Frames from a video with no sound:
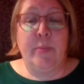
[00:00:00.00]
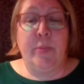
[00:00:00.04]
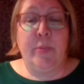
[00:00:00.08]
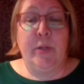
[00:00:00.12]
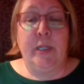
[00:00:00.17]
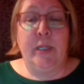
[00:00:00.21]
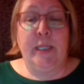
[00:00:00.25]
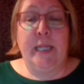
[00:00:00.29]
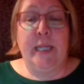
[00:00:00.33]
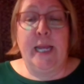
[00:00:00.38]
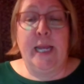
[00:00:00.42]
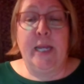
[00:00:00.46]

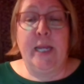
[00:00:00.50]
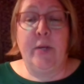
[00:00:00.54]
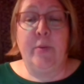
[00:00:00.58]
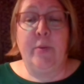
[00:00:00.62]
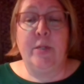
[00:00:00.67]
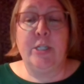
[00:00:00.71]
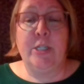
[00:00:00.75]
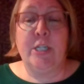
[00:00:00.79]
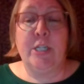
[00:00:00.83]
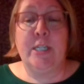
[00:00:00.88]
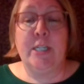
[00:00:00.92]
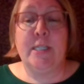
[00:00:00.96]

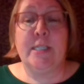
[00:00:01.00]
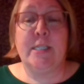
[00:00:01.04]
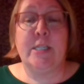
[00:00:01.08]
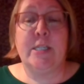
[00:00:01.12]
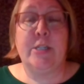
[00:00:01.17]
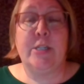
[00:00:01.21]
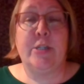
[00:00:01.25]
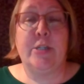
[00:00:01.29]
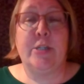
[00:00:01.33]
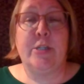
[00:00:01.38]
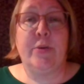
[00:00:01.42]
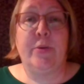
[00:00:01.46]
Language
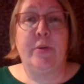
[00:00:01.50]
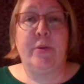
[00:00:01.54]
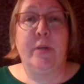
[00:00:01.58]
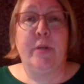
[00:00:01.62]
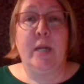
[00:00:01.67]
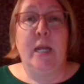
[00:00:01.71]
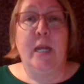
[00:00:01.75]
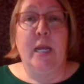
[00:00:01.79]
Institute